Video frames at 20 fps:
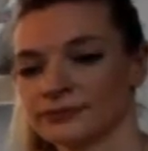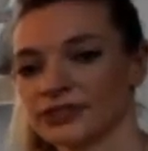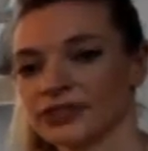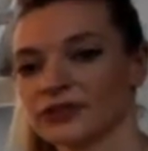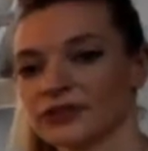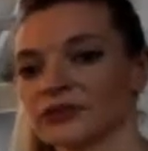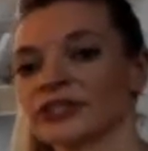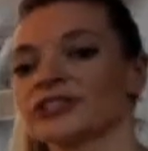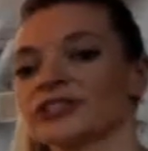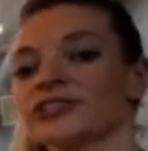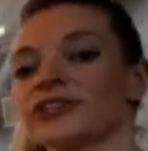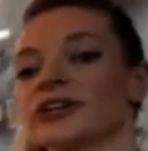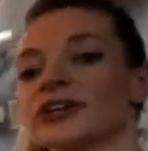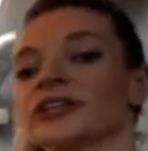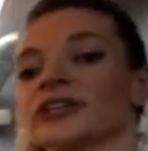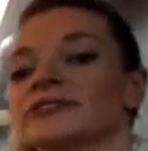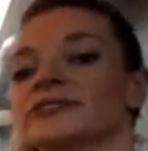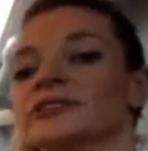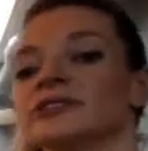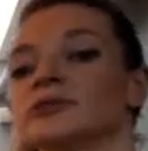Reach hard
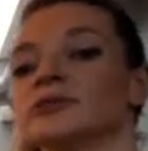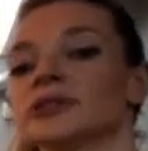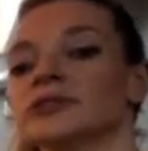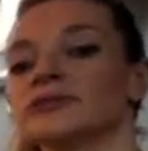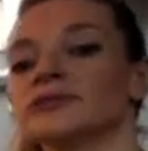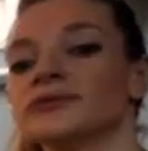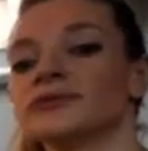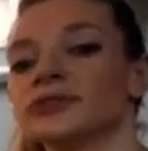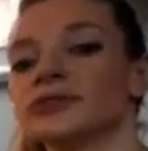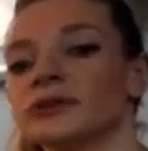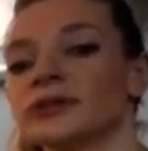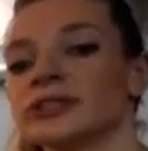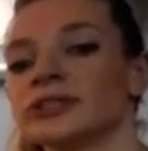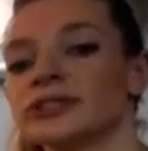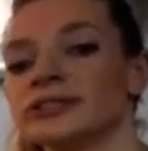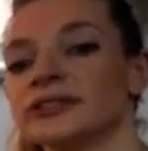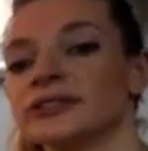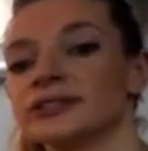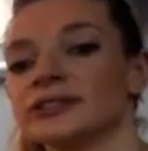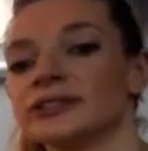even more
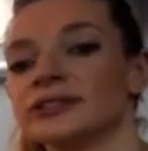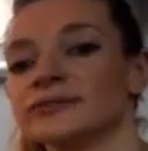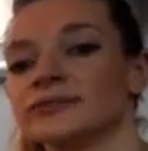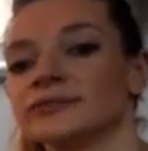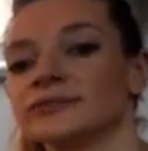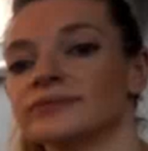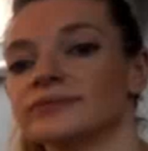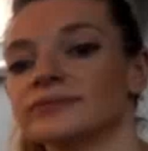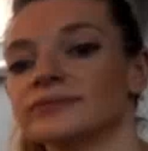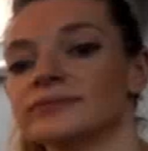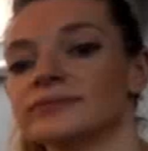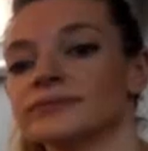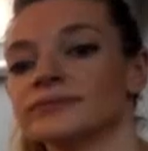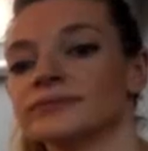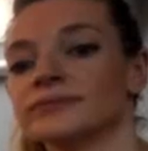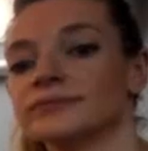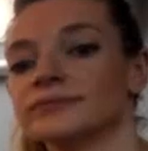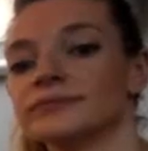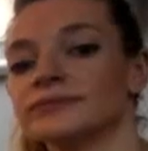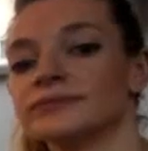forward.
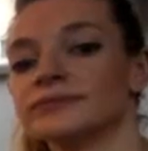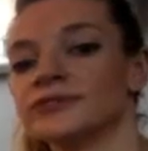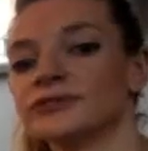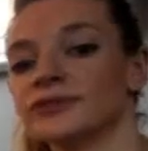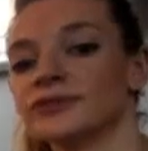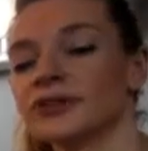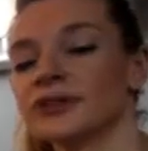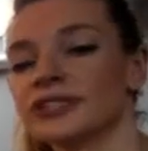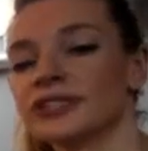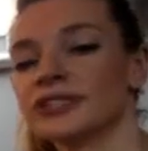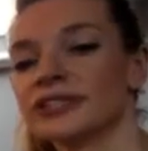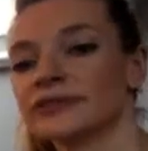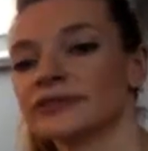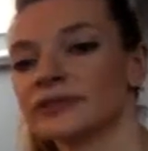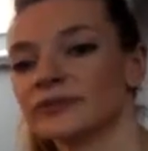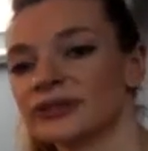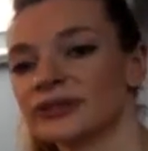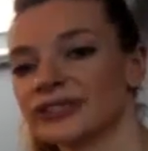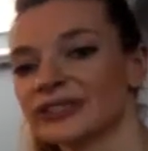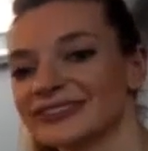Fold
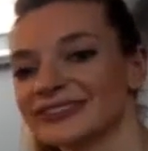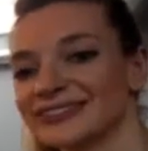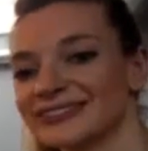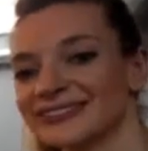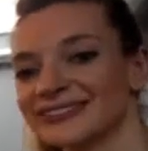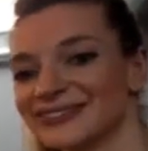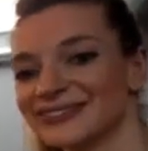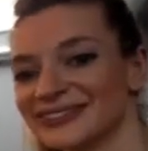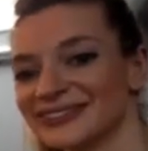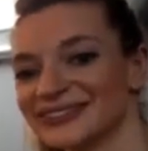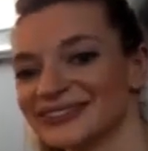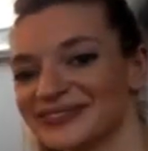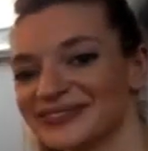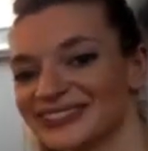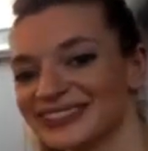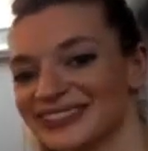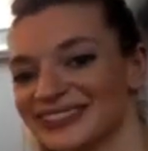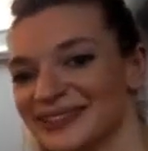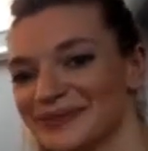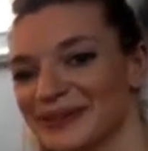even more, fold
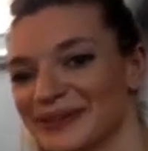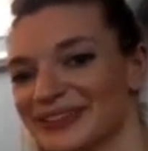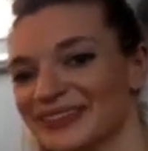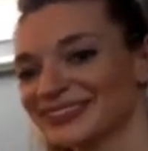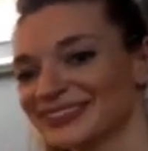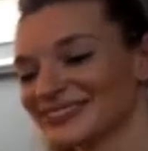even deeper.